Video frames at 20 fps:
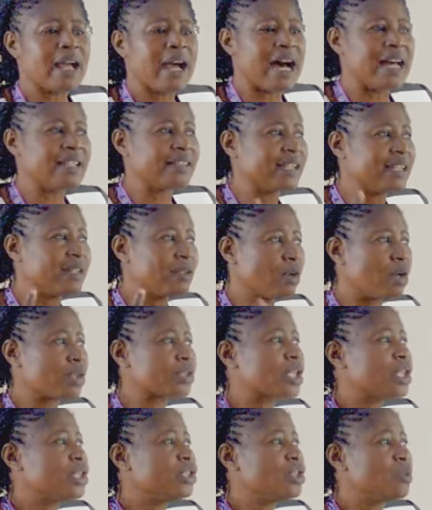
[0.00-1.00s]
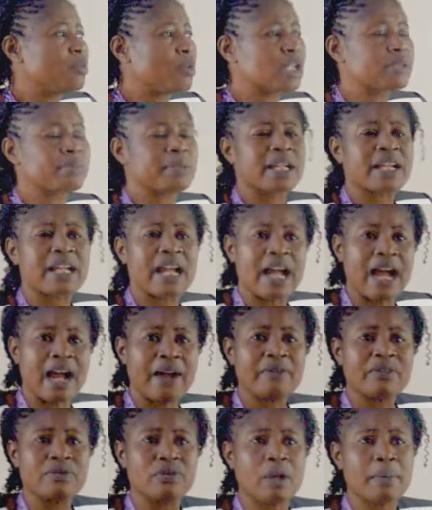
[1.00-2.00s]
As a nurse, you must
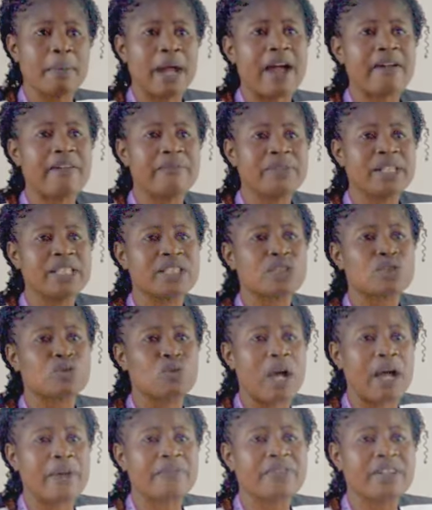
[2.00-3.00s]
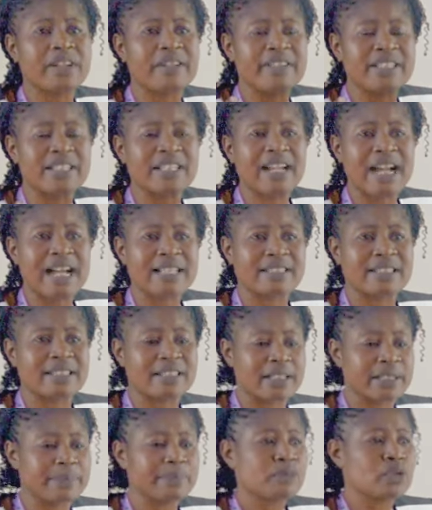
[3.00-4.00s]
have ability to have critical
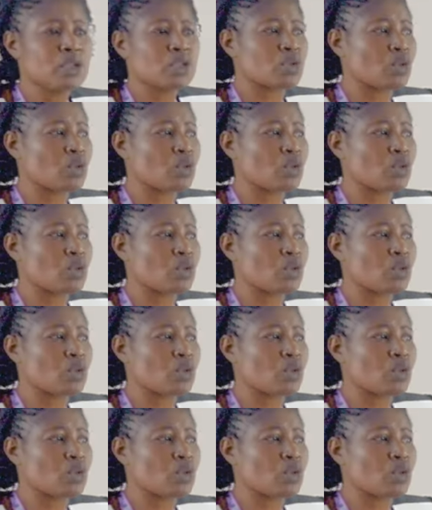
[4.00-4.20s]
thinking